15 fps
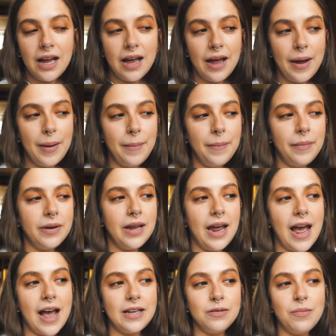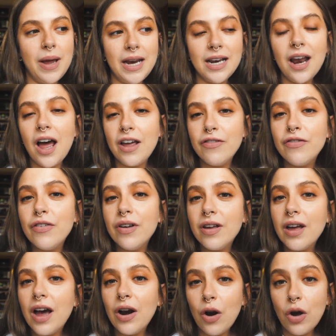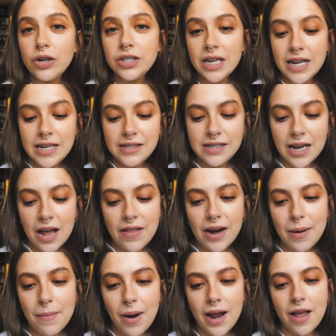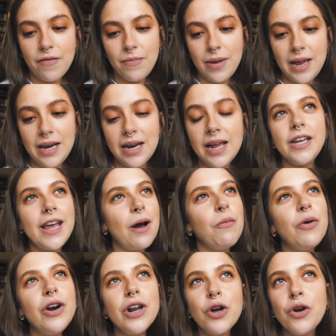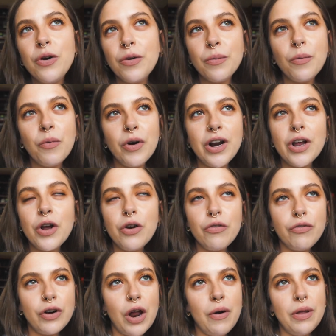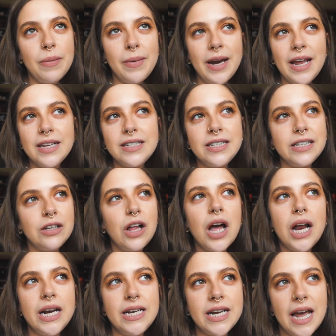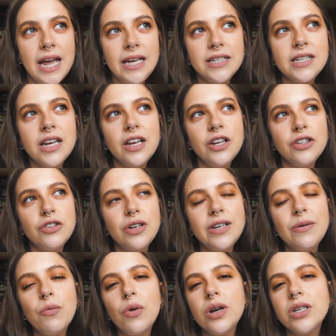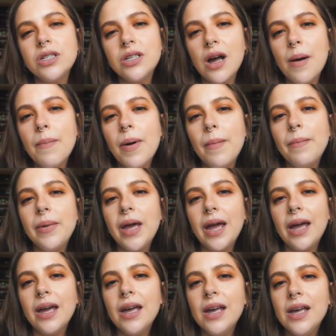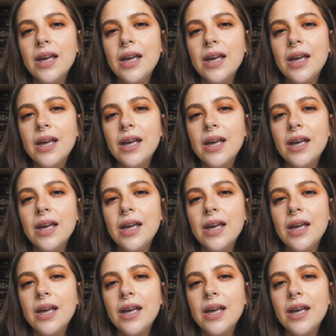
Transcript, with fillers: Um, it has made life a lot easier than it might have been. Yeah, we're in a good we're in a good flow at the minute. It's still early days, so I didn't want to start pumping